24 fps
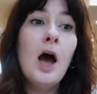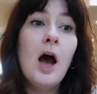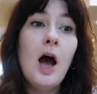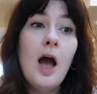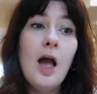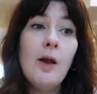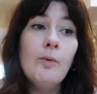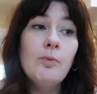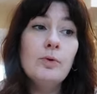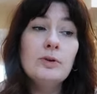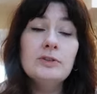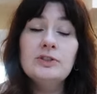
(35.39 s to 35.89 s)

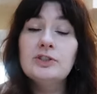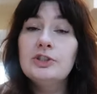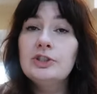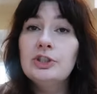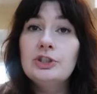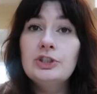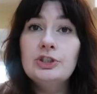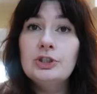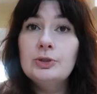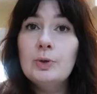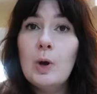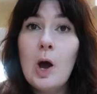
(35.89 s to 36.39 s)
I was
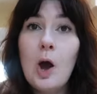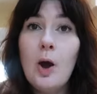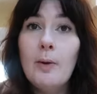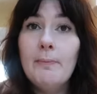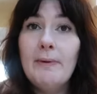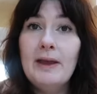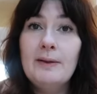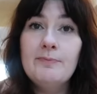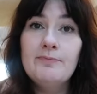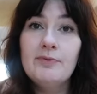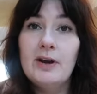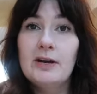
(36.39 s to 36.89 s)
going to do
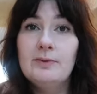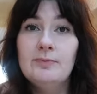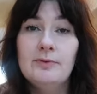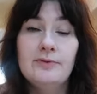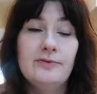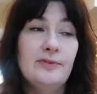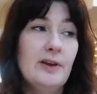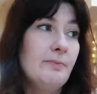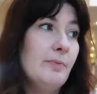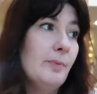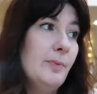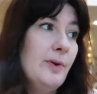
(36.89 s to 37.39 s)
homemade bread
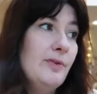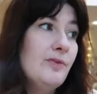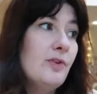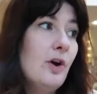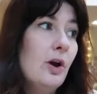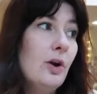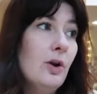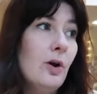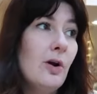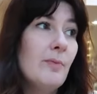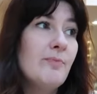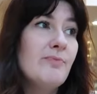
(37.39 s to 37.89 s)
with it, but we've
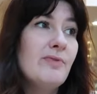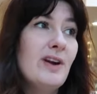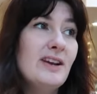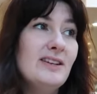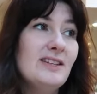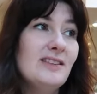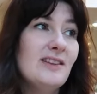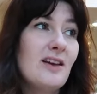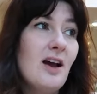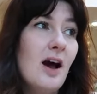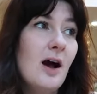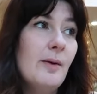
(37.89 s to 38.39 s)
got a lot of bread
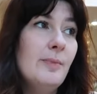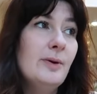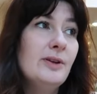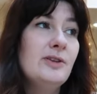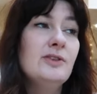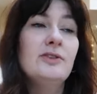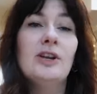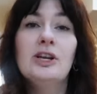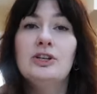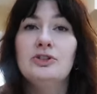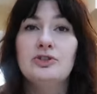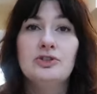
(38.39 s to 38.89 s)
in the cupboard
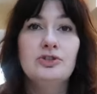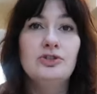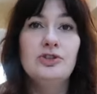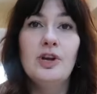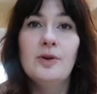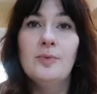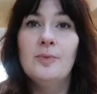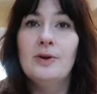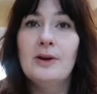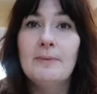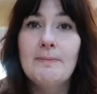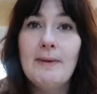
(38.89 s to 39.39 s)
and I just
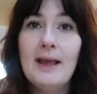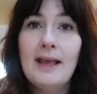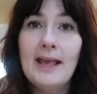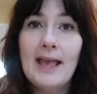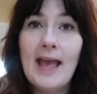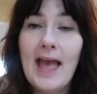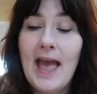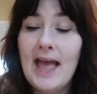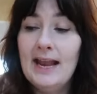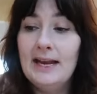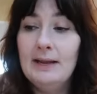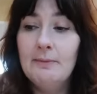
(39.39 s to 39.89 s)
don't want to
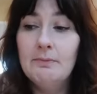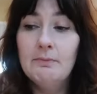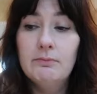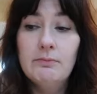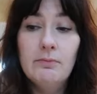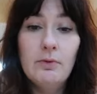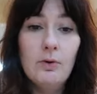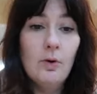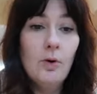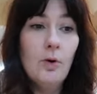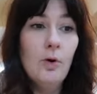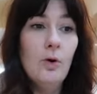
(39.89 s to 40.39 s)
make any
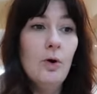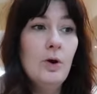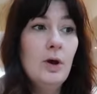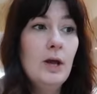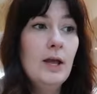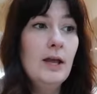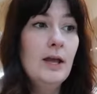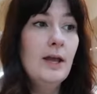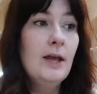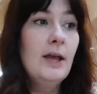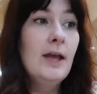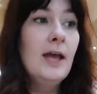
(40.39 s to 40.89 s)
more.